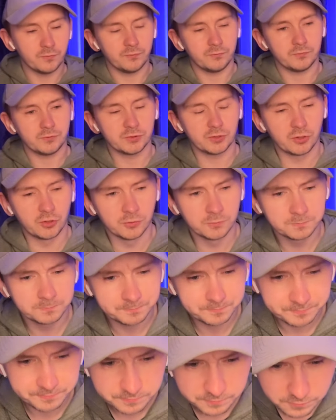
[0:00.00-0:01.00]
You know?
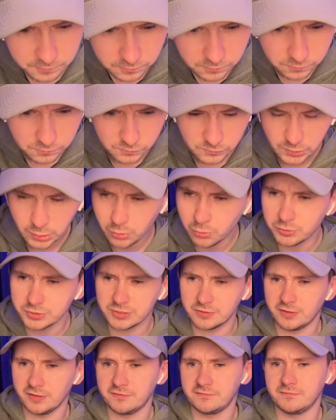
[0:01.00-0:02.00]
Was
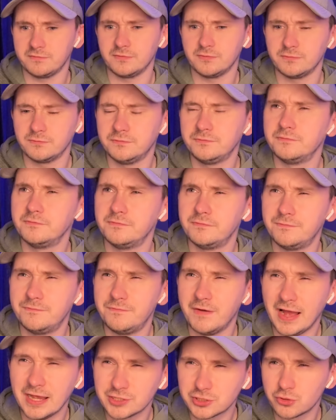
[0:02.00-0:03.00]
it like
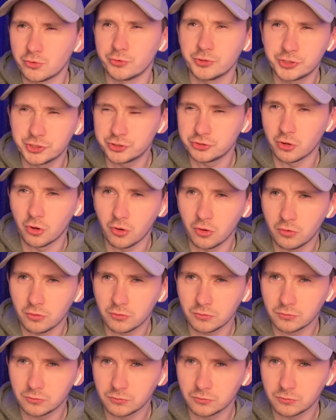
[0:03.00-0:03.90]
Vasco Shot?